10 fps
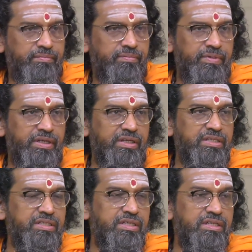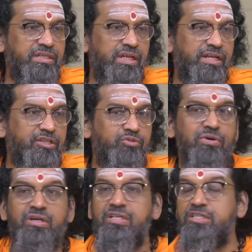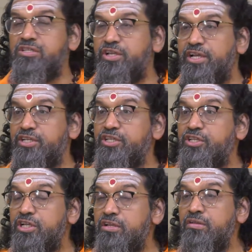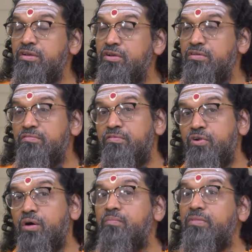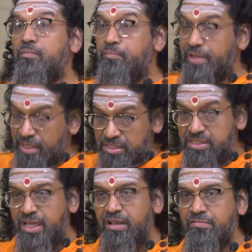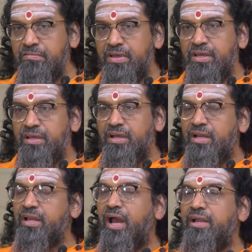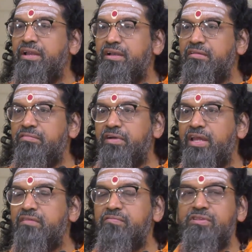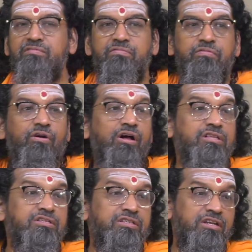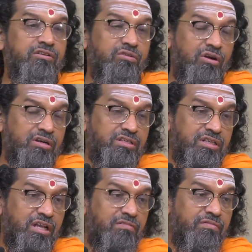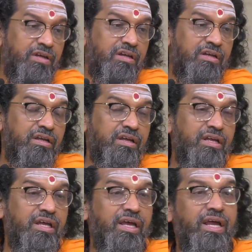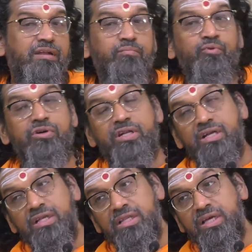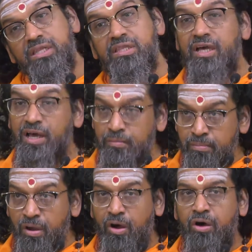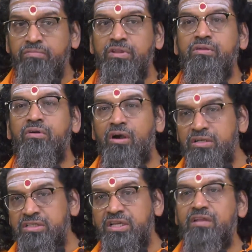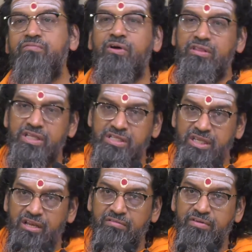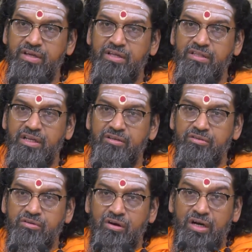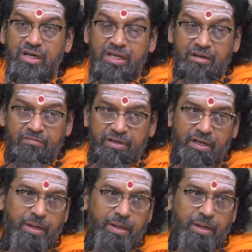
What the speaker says: It is intellectual distraction from the main self and identifying with the false and not self and putting the dharma of the not self on the self, that is called covering.